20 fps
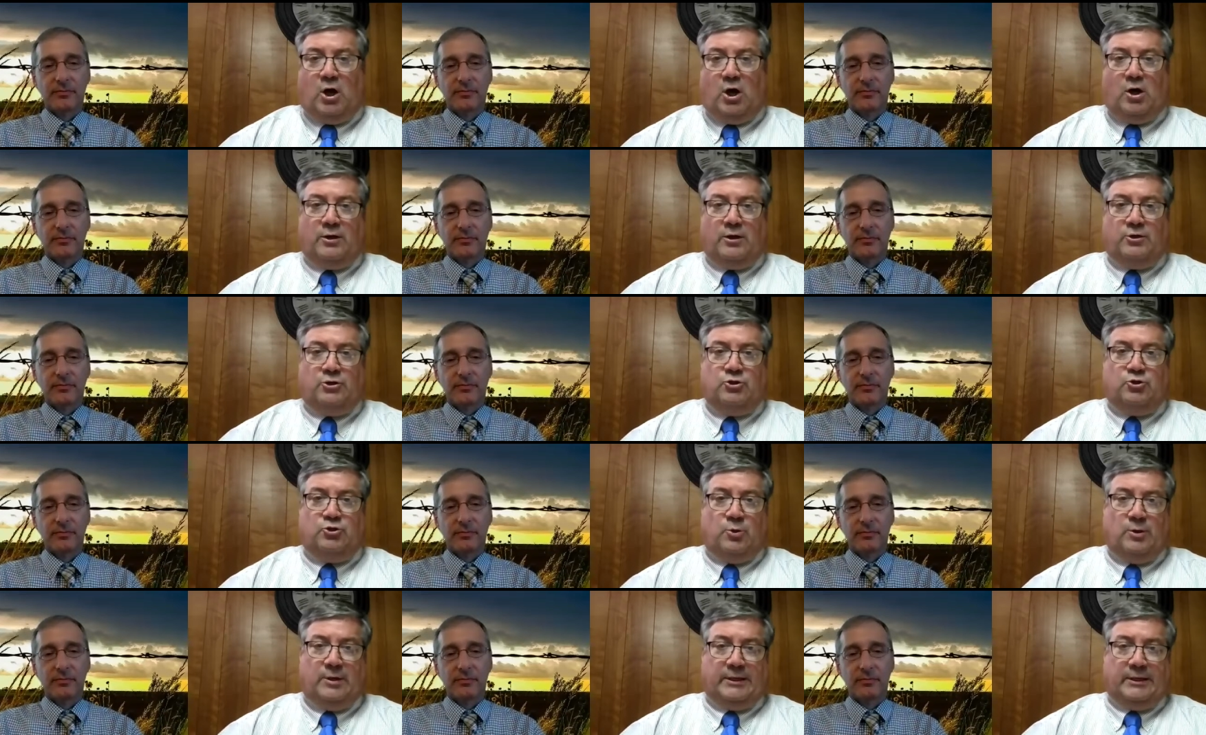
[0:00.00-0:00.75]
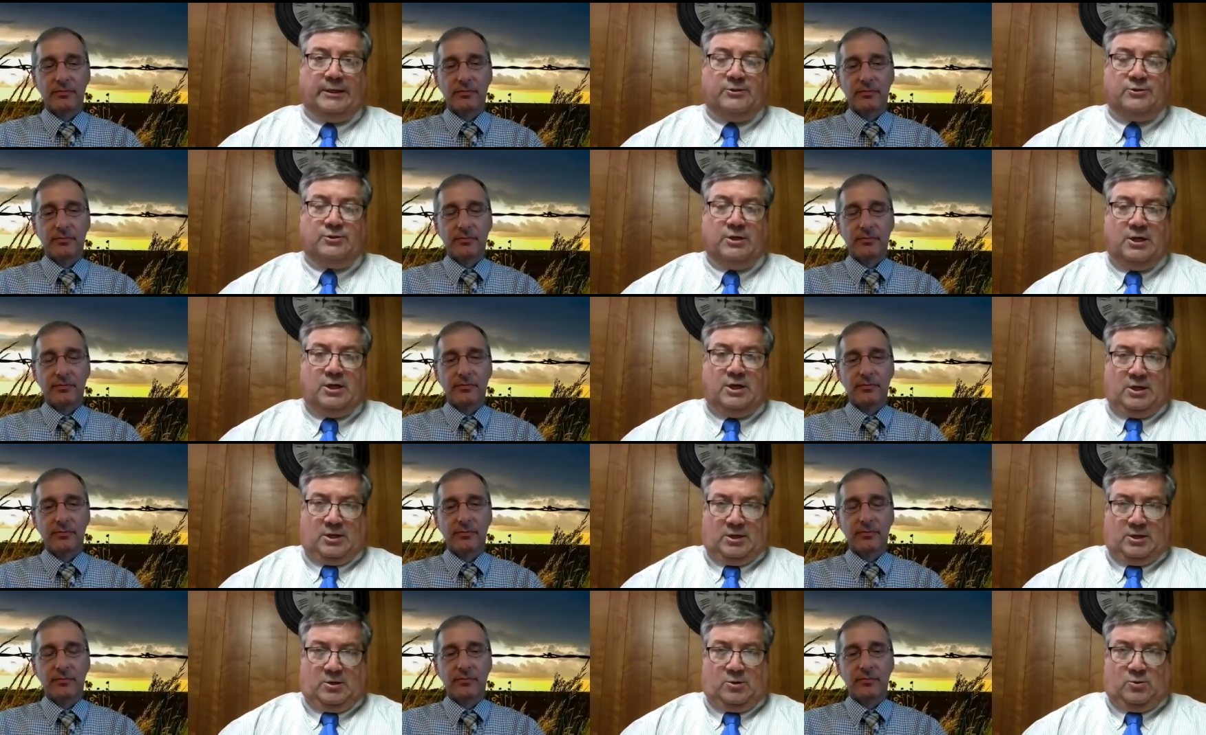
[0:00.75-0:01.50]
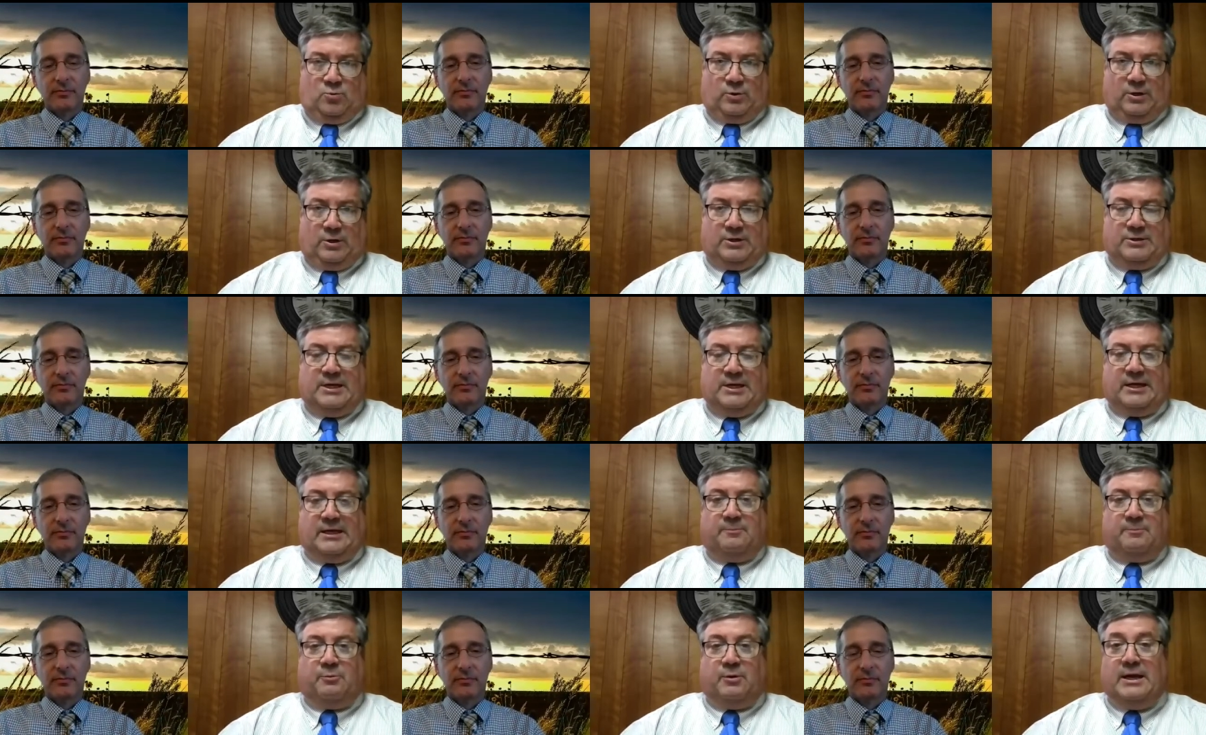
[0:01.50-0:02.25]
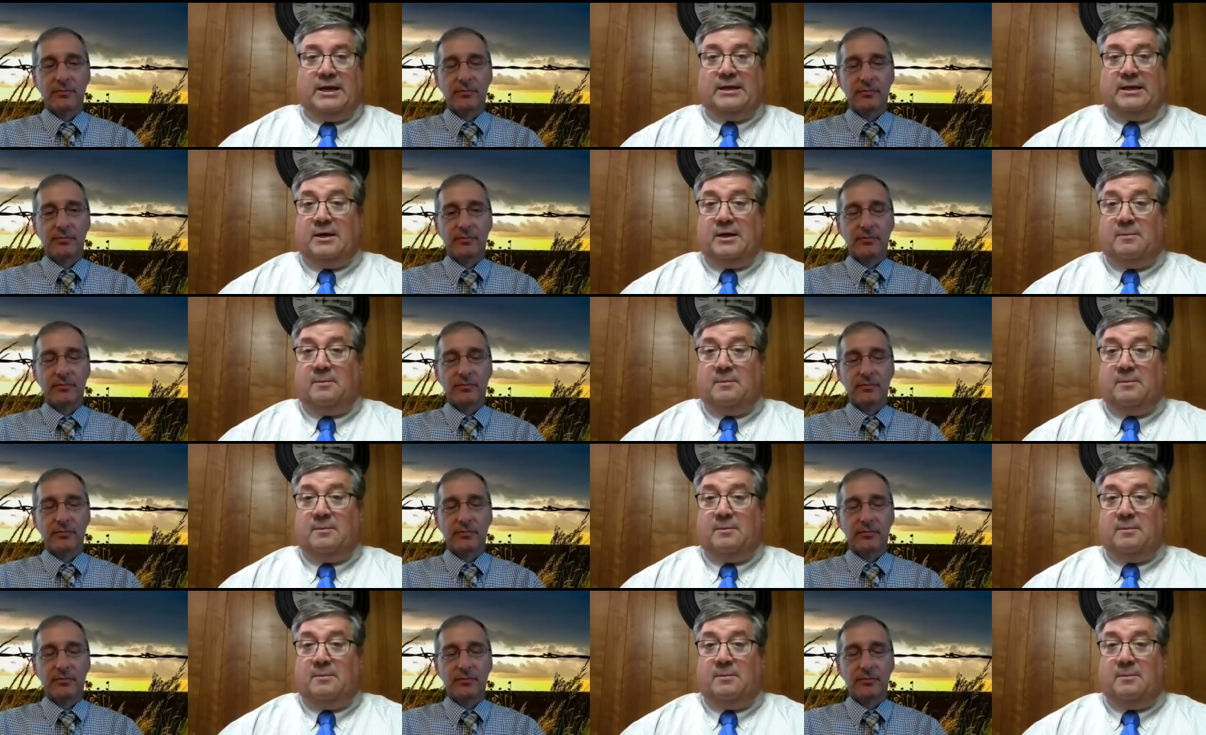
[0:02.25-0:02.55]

Speaker 1: Law is joining us. We're going to take a break,